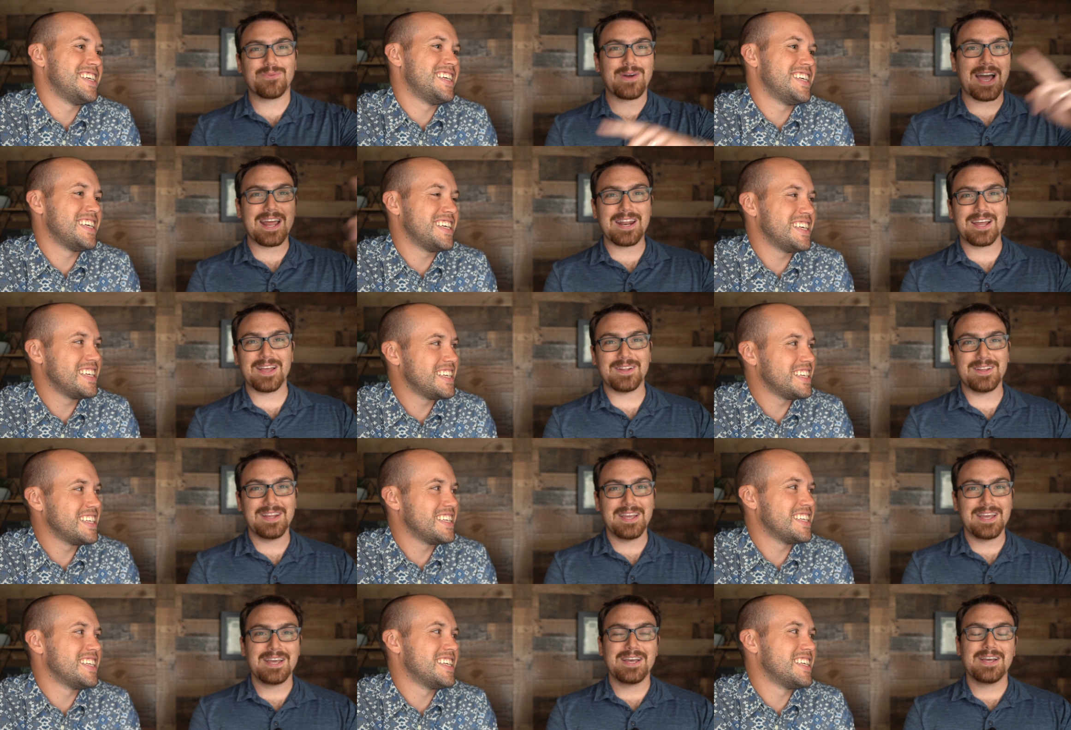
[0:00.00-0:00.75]
Speaker 1: ride
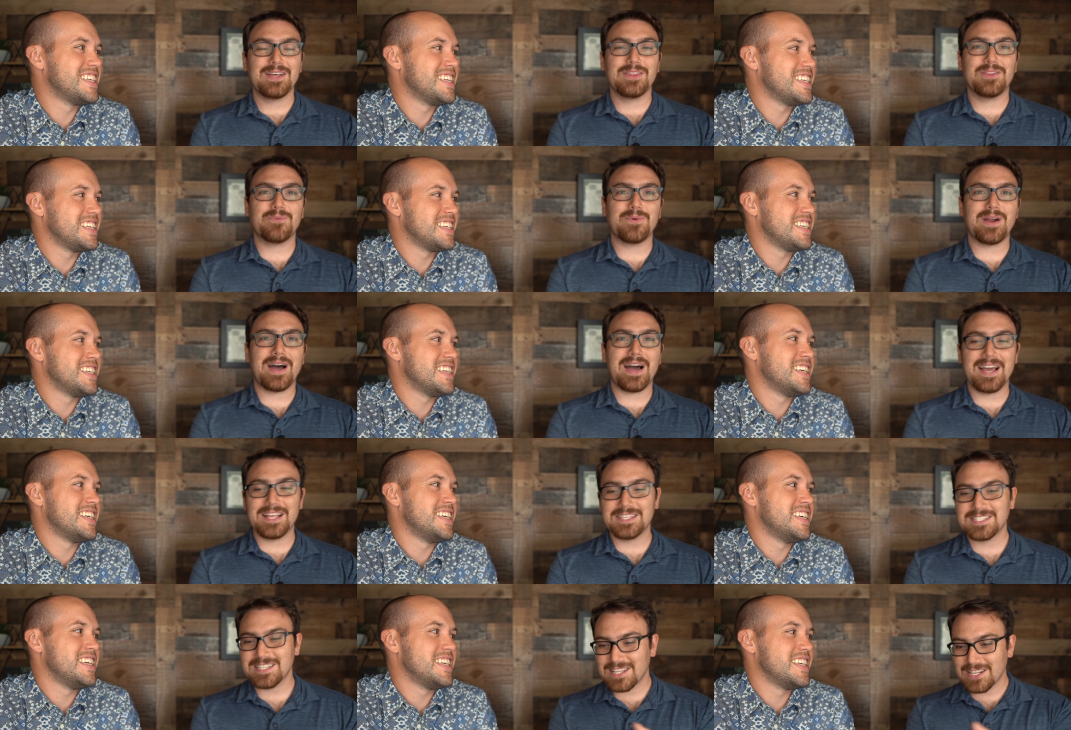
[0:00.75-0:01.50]
on the
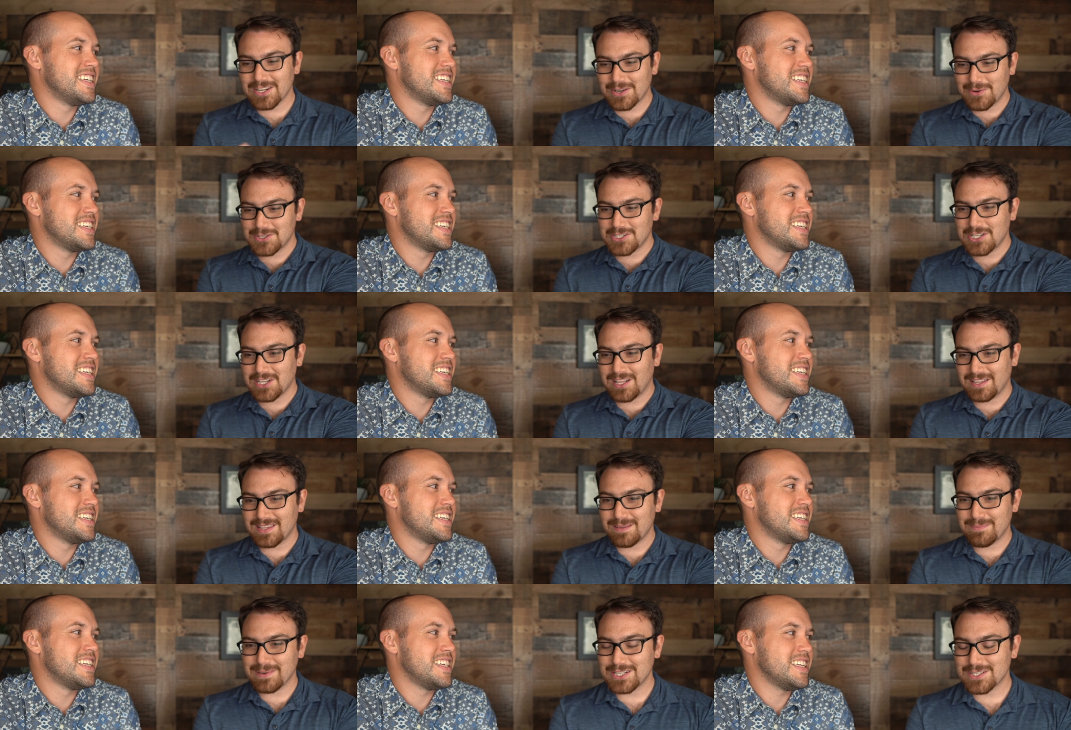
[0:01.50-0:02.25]
rides and then go chill
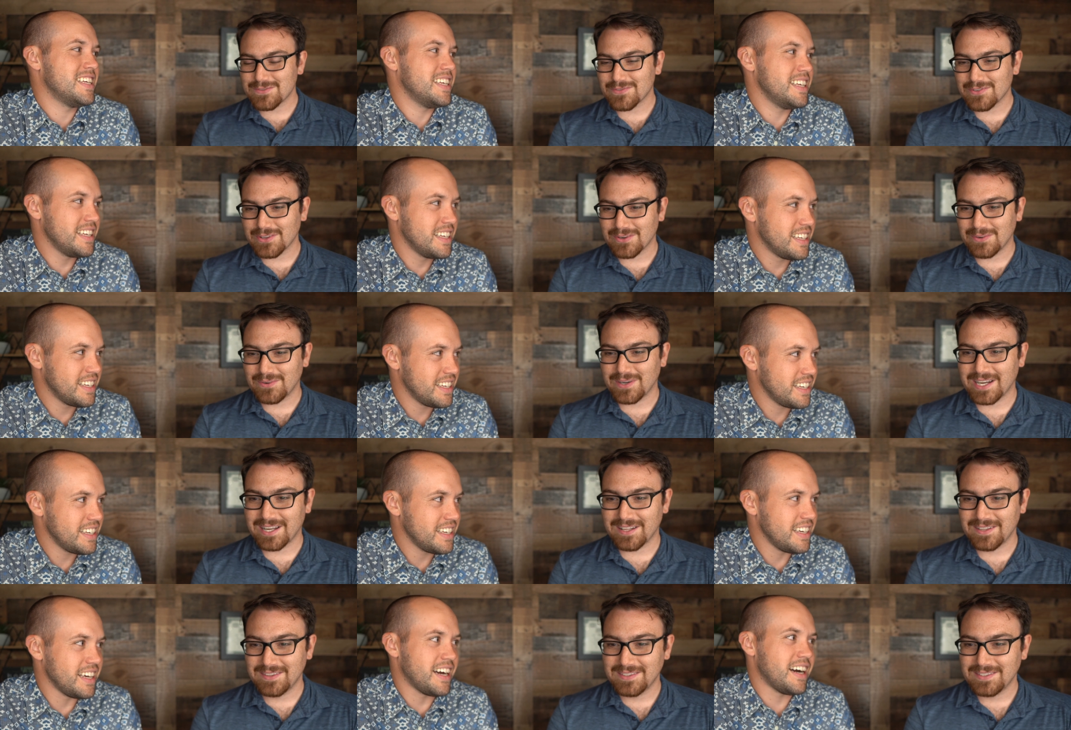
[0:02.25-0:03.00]
on the beach for a little
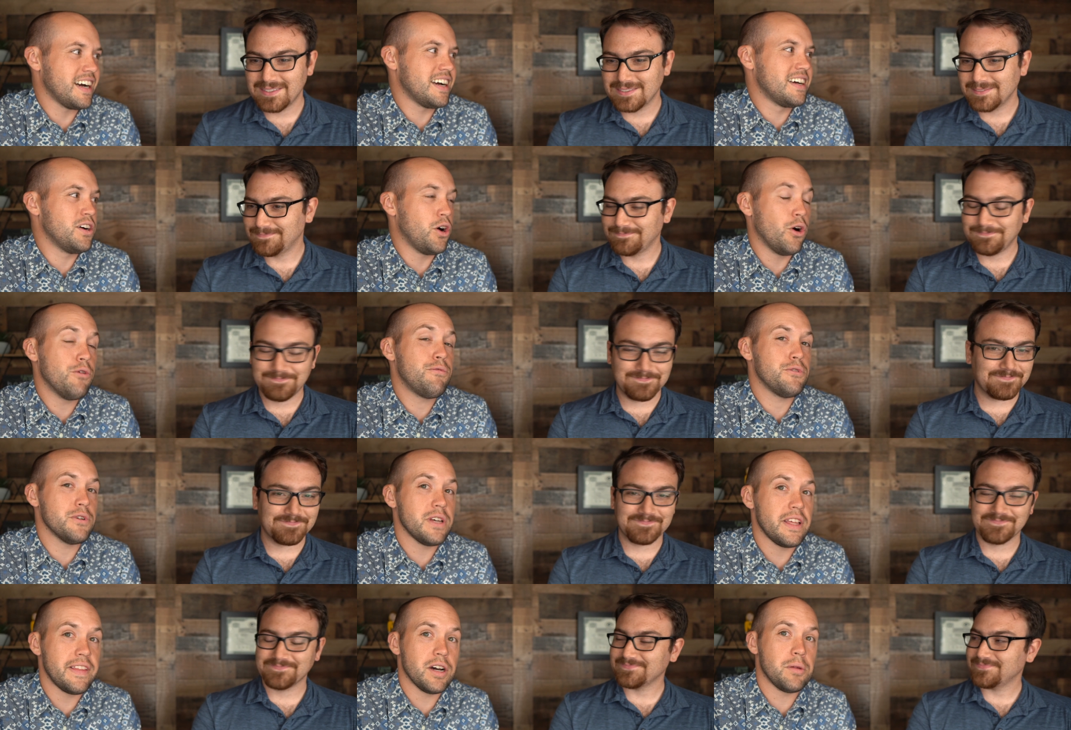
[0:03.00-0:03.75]
while. Yeah,
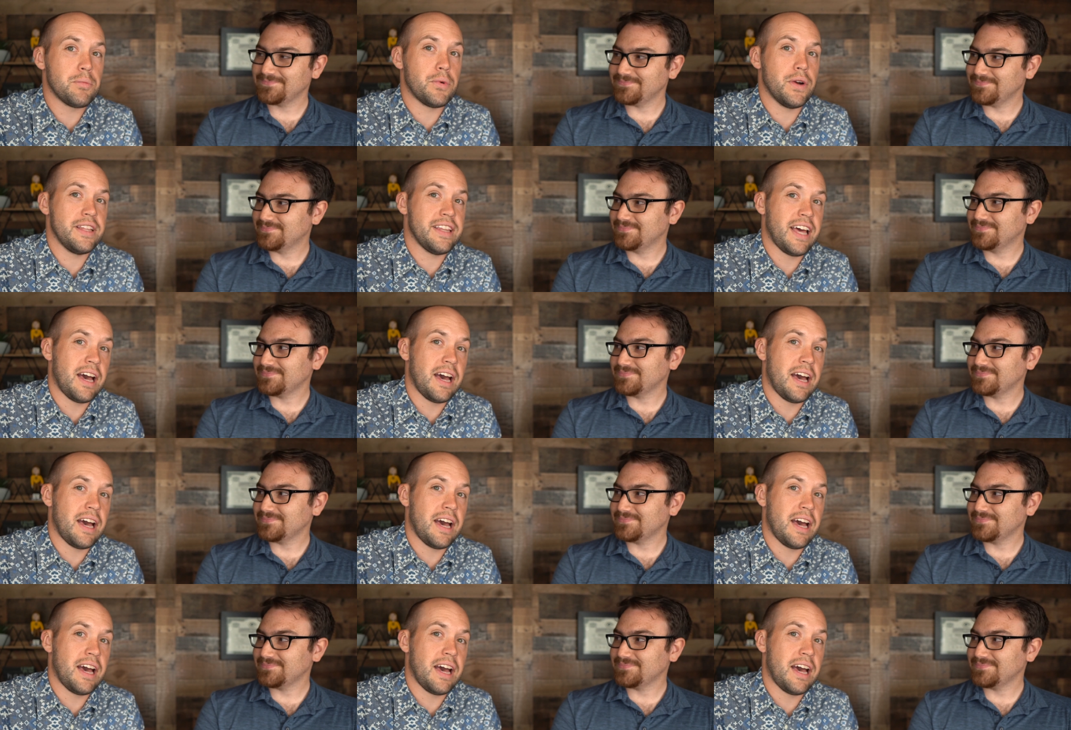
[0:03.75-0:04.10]
hopefully they'll bring